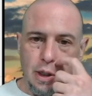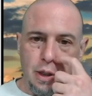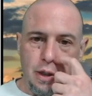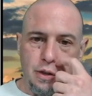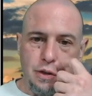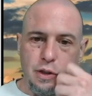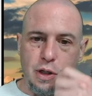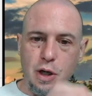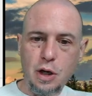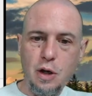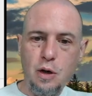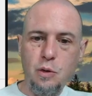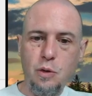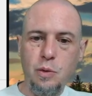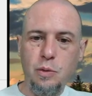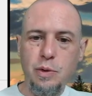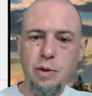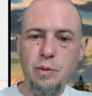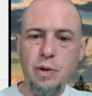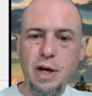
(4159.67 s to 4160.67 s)
So what
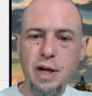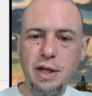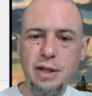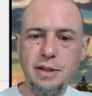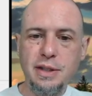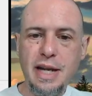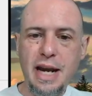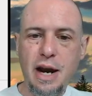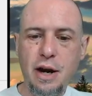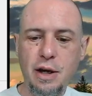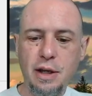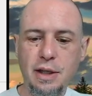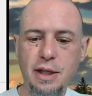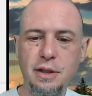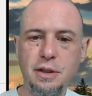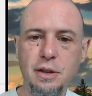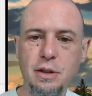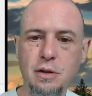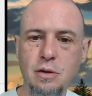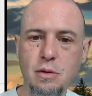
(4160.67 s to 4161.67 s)
we want is calculate
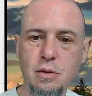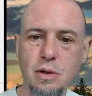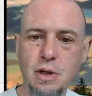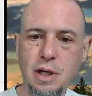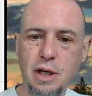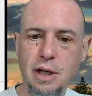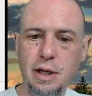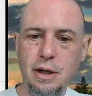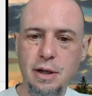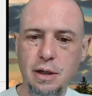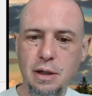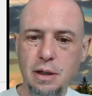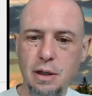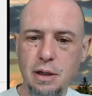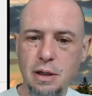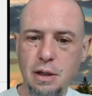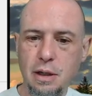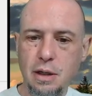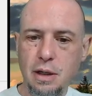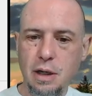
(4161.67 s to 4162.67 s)
score,
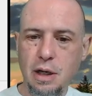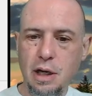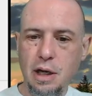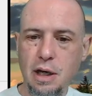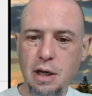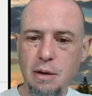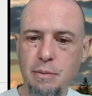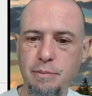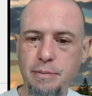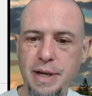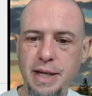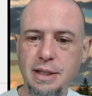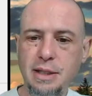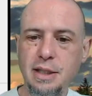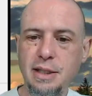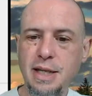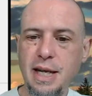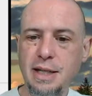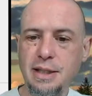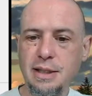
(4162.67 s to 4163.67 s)
um, basically
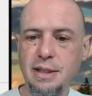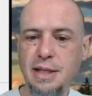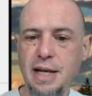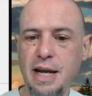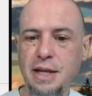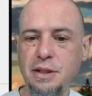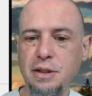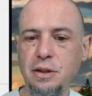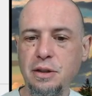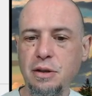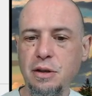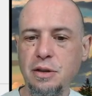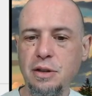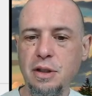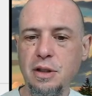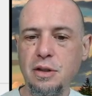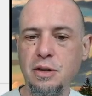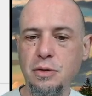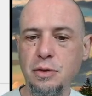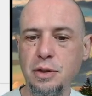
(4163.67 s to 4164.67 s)
takes the dice and turns it
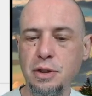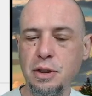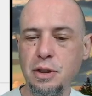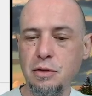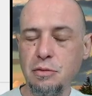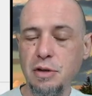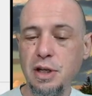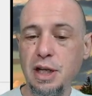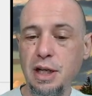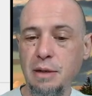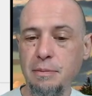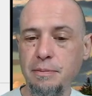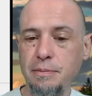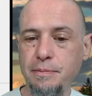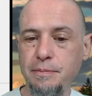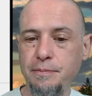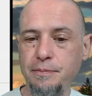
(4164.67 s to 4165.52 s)
into a stream.